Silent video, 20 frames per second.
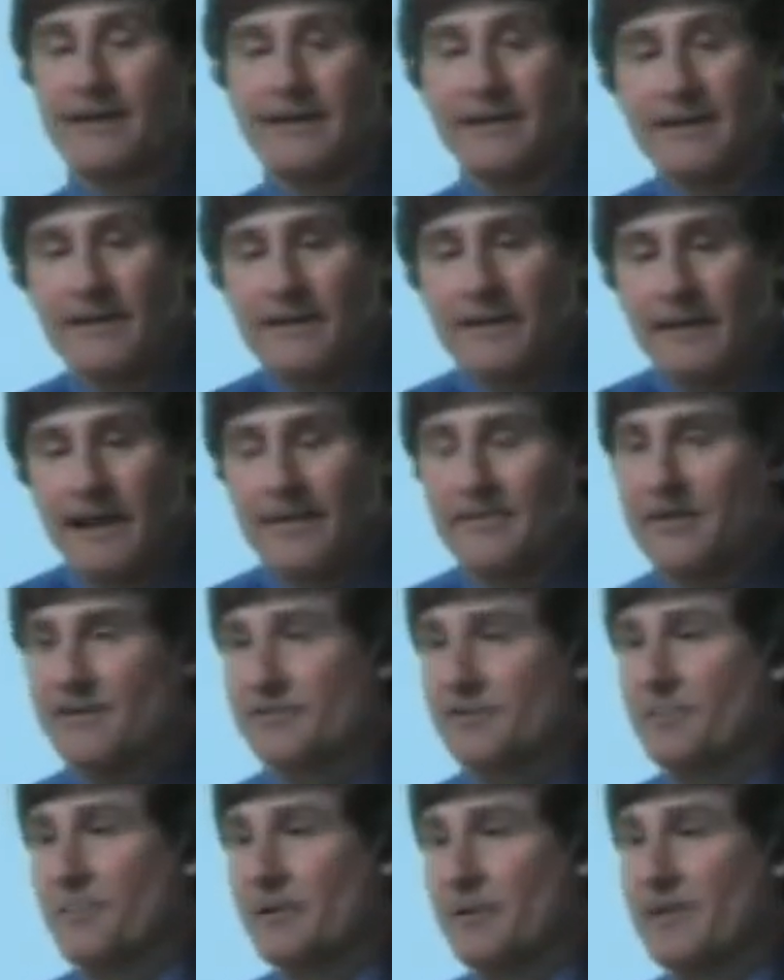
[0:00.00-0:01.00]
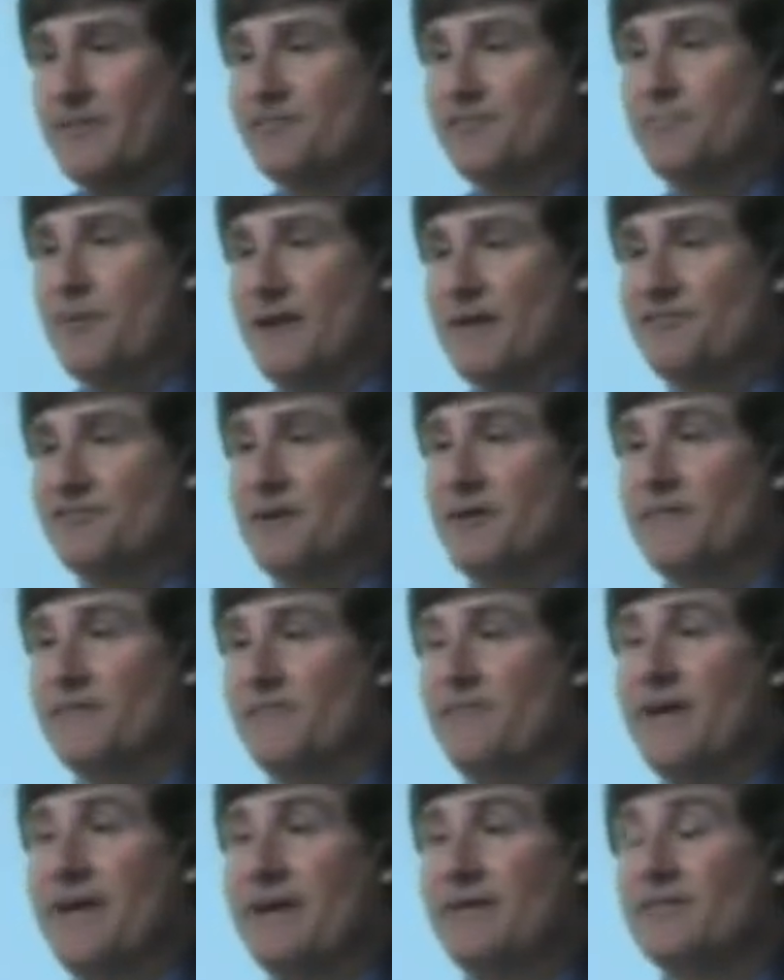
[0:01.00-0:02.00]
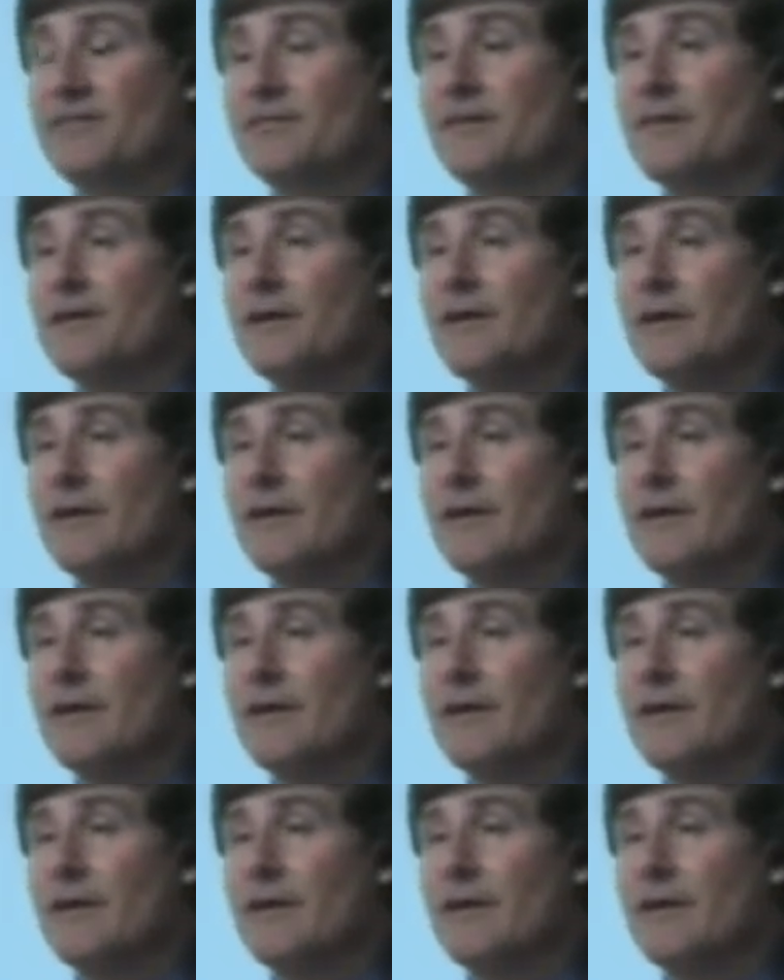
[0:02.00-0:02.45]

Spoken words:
And these are beliefs based on faith.